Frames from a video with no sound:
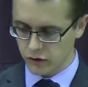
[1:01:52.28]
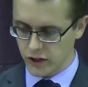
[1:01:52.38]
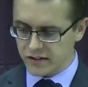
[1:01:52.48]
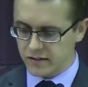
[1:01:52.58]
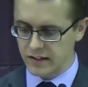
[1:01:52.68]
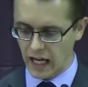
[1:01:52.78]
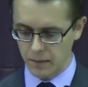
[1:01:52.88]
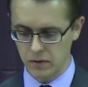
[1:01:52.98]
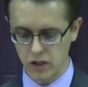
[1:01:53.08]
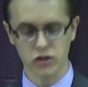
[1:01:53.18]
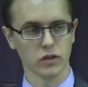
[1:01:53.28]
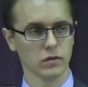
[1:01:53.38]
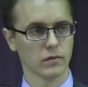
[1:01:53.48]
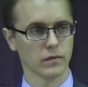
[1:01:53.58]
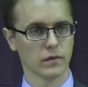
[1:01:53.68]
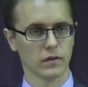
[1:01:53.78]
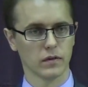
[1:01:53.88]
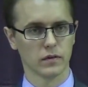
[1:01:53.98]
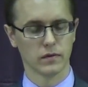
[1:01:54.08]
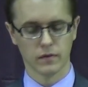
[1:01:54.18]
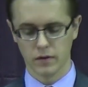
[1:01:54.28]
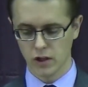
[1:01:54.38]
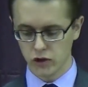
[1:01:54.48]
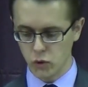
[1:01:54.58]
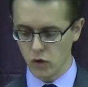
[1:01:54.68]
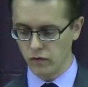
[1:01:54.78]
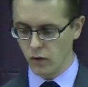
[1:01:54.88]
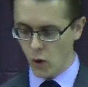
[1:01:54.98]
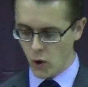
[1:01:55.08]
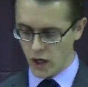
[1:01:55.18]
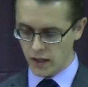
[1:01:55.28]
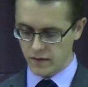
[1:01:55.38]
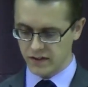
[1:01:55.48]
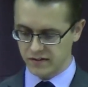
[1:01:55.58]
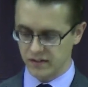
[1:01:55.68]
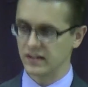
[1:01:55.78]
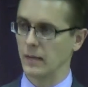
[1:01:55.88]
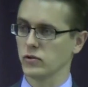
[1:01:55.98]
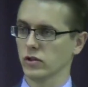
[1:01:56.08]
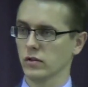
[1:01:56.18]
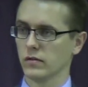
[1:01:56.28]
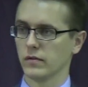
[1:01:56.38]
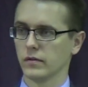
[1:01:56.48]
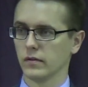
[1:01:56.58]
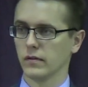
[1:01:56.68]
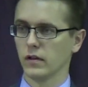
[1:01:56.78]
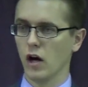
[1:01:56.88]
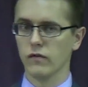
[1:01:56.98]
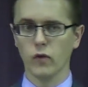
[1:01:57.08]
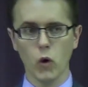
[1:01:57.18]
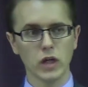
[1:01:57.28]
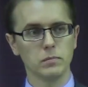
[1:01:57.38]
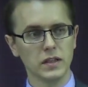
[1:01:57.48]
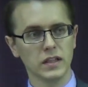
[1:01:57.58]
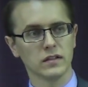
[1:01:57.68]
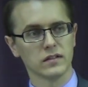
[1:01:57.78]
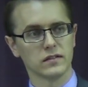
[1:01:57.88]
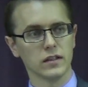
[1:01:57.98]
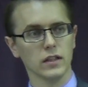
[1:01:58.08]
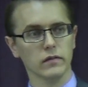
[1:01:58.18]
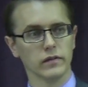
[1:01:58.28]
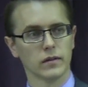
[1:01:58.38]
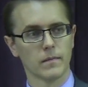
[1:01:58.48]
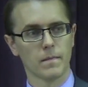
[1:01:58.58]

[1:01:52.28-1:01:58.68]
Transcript: This is the admonition: to avoid this deception. Avoid being deceived.